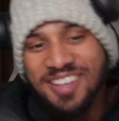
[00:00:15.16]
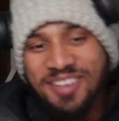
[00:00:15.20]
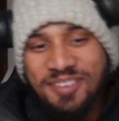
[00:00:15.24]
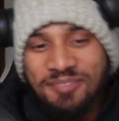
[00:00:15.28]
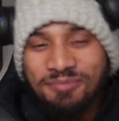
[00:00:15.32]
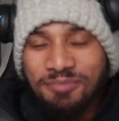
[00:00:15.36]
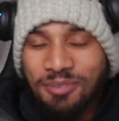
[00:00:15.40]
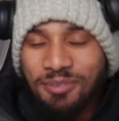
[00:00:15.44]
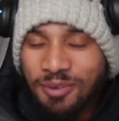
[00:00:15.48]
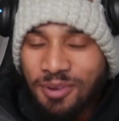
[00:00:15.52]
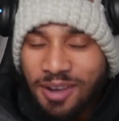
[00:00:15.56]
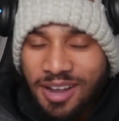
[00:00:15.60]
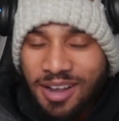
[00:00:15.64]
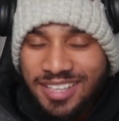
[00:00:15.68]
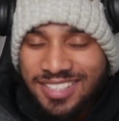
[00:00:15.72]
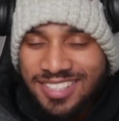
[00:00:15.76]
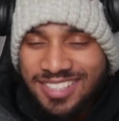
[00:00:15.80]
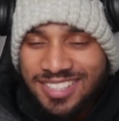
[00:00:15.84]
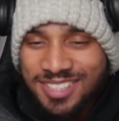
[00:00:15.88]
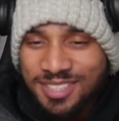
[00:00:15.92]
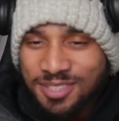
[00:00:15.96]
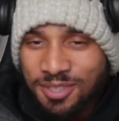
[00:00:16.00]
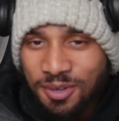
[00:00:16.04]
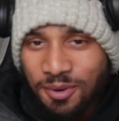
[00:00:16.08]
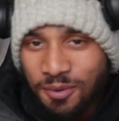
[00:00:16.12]
Bro, I did
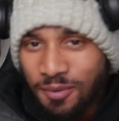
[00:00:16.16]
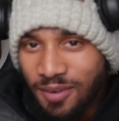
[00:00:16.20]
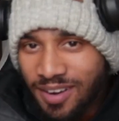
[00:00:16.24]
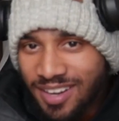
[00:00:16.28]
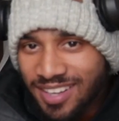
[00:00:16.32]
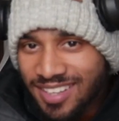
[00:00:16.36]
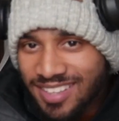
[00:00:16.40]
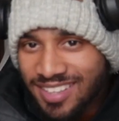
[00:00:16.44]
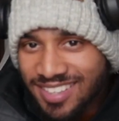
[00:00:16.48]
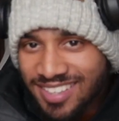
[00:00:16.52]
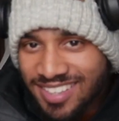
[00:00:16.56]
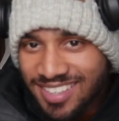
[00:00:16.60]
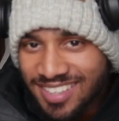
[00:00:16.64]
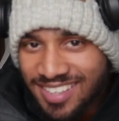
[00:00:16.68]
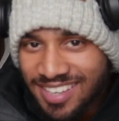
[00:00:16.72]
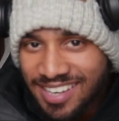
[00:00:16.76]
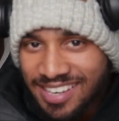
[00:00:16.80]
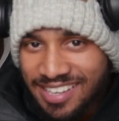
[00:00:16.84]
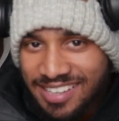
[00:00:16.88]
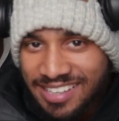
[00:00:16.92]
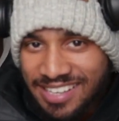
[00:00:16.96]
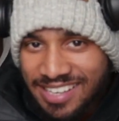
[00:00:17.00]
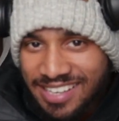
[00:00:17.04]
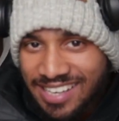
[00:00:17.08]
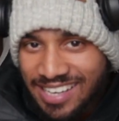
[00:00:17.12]
so well, no?
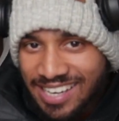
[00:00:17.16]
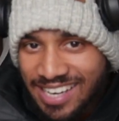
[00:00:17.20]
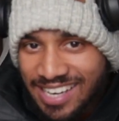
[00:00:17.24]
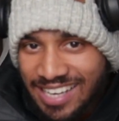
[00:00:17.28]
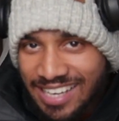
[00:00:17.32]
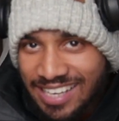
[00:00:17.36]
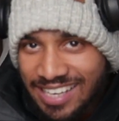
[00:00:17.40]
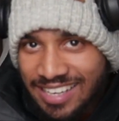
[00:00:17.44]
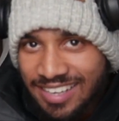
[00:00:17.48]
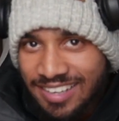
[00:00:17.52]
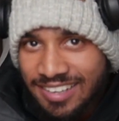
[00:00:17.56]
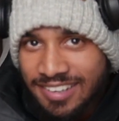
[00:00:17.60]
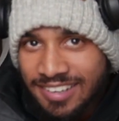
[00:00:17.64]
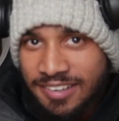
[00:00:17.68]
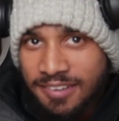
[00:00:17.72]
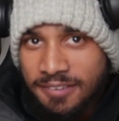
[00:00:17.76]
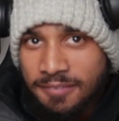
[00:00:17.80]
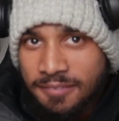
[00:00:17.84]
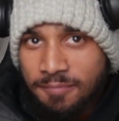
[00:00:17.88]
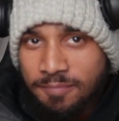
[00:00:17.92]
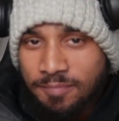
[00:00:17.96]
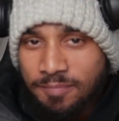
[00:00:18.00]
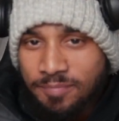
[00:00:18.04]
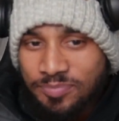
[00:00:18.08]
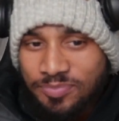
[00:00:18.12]
And then, like,
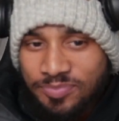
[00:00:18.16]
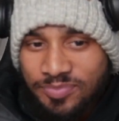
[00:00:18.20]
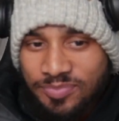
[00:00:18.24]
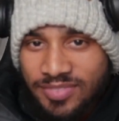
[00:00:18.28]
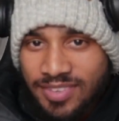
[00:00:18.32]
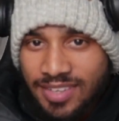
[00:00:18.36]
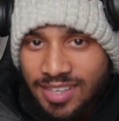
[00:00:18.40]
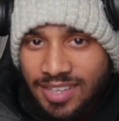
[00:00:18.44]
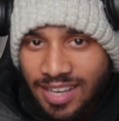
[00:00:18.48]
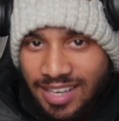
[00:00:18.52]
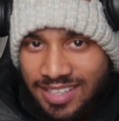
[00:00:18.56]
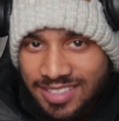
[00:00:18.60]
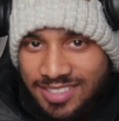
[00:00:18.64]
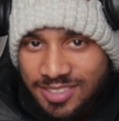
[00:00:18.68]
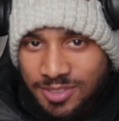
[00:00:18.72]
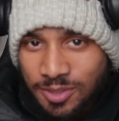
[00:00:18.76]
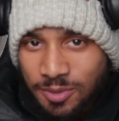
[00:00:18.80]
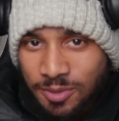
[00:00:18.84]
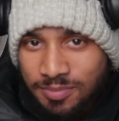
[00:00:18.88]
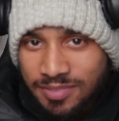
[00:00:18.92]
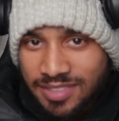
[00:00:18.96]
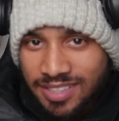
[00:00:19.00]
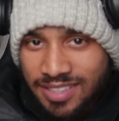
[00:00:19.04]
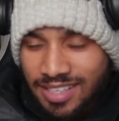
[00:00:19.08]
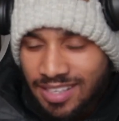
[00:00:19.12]
I
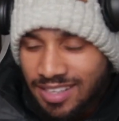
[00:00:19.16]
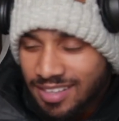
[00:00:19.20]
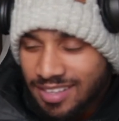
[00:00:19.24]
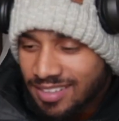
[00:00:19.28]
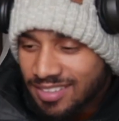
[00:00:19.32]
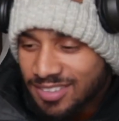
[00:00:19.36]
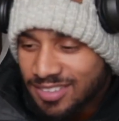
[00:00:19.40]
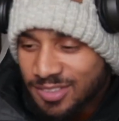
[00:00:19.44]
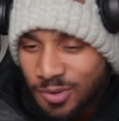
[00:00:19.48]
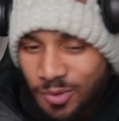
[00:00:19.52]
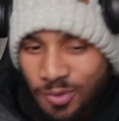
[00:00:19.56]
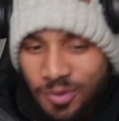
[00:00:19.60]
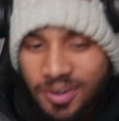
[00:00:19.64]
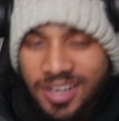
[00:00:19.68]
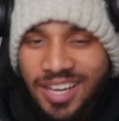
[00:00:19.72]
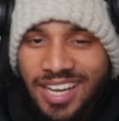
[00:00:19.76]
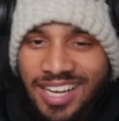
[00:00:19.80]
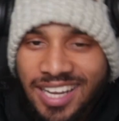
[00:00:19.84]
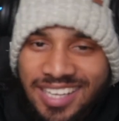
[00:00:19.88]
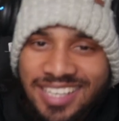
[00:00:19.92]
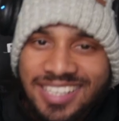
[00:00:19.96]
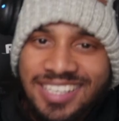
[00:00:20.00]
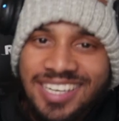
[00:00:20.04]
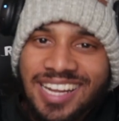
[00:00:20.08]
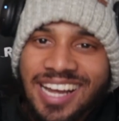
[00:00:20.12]
stopped again. So,
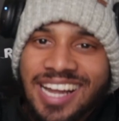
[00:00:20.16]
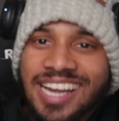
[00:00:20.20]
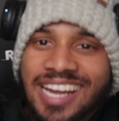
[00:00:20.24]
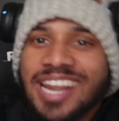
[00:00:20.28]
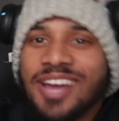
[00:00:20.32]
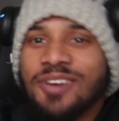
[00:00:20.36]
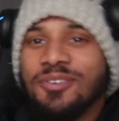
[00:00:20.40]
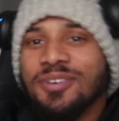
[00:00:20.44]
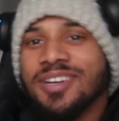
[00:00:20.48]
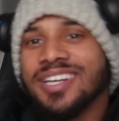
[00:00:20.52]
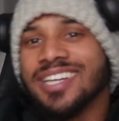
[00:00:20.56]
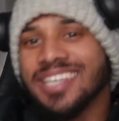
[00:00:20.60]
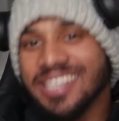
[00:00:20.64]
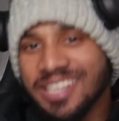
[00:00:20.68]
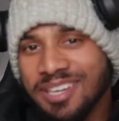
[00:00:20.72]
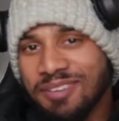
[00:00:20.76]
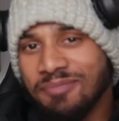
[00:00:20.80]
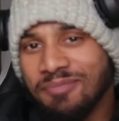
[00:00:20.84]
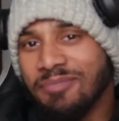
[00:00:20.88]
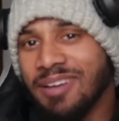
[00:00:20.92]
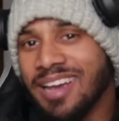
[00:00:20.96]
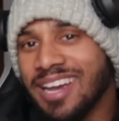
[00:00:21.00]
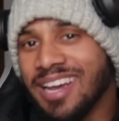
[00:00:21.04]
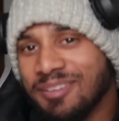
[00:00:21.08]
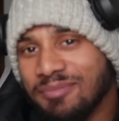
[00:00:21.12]
okay, Nana, we're really
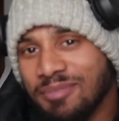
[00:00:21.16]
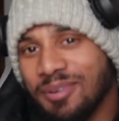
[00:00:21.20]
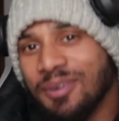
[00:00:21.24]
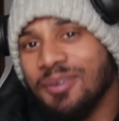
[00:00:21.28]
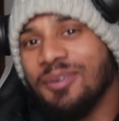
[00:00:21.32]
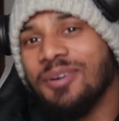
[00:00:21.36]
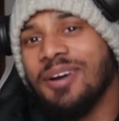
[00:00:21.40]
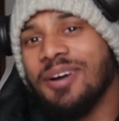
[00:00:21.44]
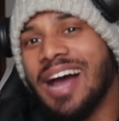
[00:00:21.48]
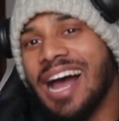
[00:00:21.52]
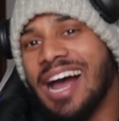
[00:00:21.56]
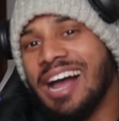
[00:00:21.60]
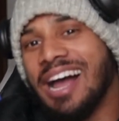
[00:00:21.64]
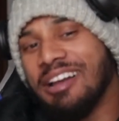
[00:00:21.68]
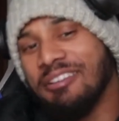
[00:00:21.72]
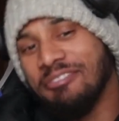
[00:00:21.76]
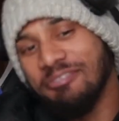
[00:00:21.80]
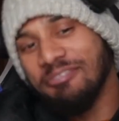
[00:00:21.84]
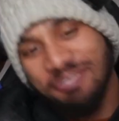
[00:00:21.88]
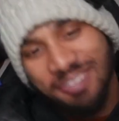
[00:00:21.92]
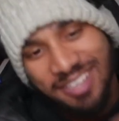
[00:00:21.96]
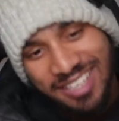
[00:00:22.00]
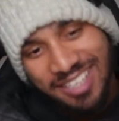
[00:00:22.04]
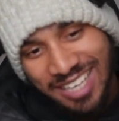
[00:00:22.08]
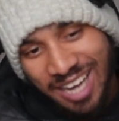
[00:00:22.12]
back, bro. I
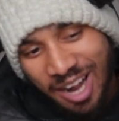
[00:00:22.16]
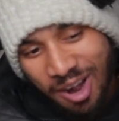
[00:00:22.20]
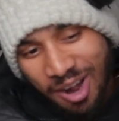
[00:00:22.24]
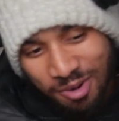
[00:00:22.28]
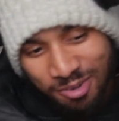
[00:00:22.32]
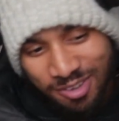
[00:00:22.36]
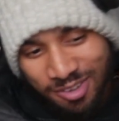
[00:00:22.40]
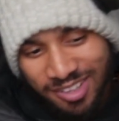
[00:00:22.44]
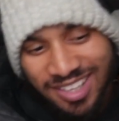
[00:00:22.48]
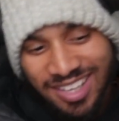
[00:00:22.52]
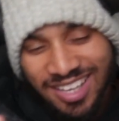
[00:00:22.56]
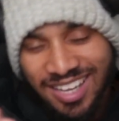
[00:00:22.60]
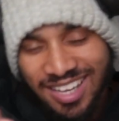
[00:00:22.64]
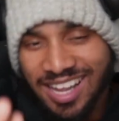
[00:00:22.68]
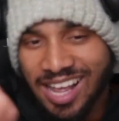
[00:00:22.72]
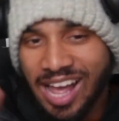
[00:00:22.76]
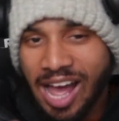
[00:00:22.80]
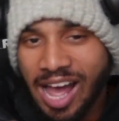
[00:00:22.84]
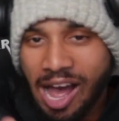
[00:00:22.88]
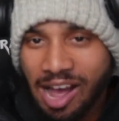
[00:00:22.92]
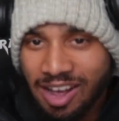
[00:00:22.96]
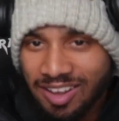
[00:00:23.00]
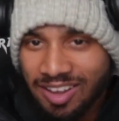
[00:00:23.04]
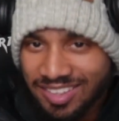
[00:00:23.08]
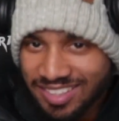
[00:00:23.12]
figured out
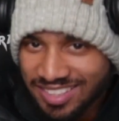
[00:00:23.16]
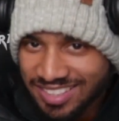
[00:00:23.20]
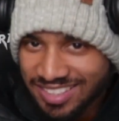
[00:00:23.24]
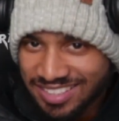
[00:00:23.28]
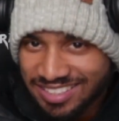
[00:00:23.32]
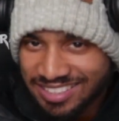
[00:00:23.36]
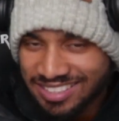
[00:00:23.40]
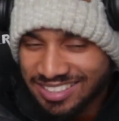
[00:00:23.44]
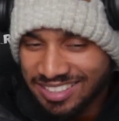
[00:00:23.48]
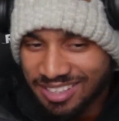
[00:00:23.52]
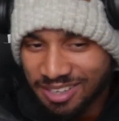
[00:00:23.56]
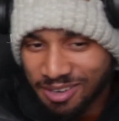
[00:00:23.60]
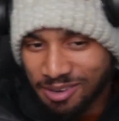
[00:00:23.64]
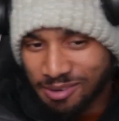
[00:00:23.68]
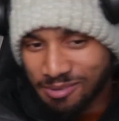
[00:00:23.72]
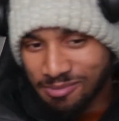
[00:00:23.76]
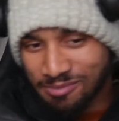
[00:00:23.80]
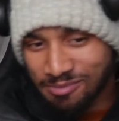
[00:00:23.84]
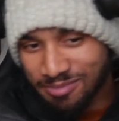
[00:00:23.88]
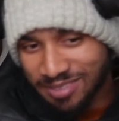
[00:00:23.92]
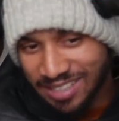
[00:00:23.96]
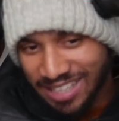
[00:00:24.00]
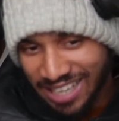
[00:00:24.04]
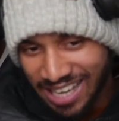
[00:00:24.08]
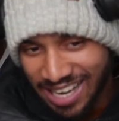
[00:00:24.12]
how this um,
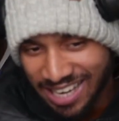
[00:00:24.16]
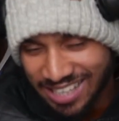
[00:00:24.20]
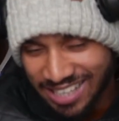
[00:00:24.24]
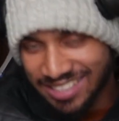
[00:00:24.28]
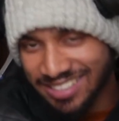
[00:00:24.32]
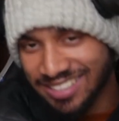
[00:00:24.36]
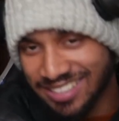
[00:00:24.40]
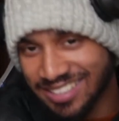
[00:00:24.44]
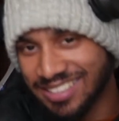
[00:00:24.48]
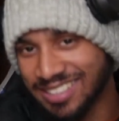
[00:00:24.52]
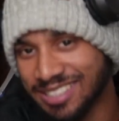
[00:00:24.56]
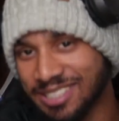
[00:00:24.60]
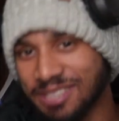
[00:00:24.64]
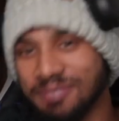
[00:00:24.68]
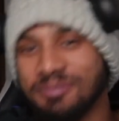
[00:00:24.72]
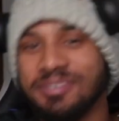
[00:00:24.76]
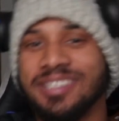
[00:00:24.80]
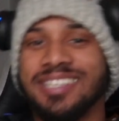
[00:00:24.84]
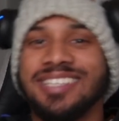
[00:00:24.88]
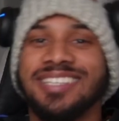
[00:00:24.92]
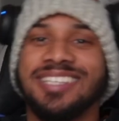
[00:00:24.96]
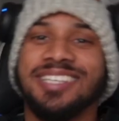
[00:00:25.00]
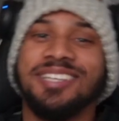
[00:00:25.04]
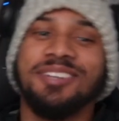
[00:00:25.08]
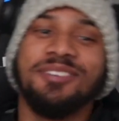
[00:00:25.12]
reaction streaming
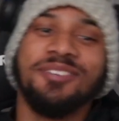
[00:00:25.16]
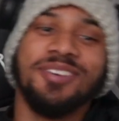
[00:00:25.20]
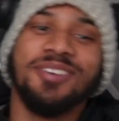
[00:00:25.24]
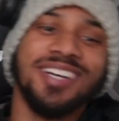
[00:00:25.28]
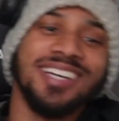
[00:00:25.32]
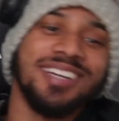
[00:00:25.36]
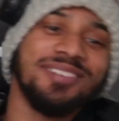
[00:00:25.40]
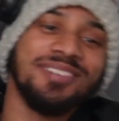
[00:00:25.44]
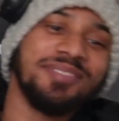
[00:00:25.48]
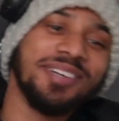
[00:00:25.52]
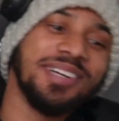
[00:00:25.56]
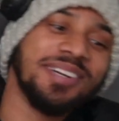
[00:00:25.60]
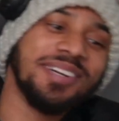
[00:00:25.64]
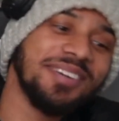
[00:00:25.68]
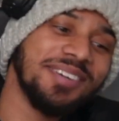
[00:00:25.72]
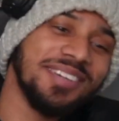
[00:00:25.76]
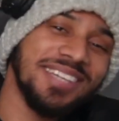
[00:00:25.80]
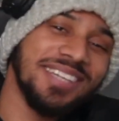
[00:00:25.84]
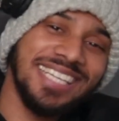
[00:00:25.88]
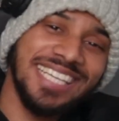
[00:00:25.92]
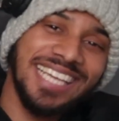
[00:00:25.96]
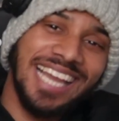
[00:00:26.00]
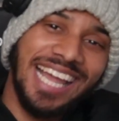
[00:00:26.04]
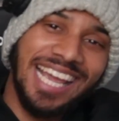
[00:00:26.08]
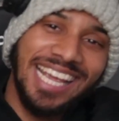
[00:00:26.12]
thing work, bro.
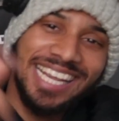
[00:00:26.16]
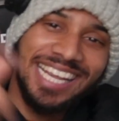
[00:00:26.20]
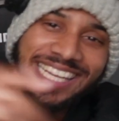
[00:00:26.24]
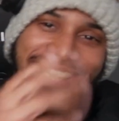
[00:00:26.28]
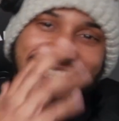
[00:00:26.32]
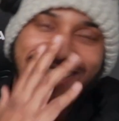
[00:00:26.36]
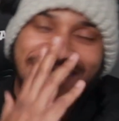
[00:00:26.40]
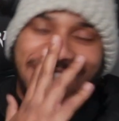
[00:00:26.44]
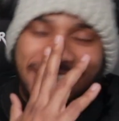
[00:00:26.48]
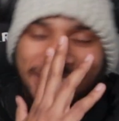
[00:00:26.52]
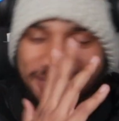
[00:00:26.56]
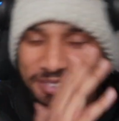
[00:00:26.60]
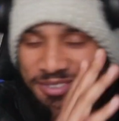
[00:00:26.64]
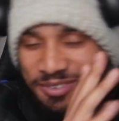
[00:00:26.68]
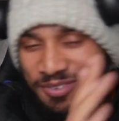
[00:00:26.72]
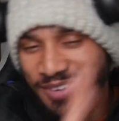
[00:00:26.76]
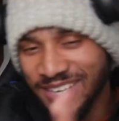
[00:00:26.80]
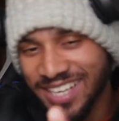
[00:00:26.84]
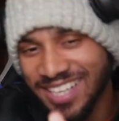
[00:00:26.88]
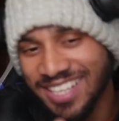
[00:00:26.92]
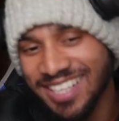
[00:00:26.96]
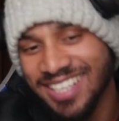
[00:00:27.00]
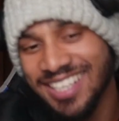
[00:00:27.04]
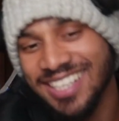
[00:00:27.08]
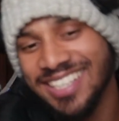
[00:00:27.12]
Like, it's gonna be way
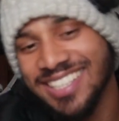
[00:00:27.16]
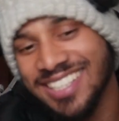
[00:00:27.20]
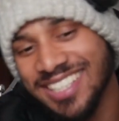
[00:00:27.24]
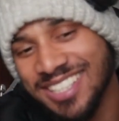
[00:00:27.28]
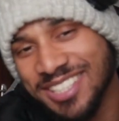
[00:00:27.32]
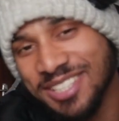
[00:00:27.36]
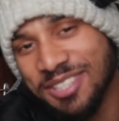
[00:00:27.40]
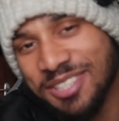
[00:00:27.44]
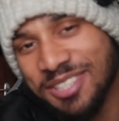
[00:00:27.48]
easier, so...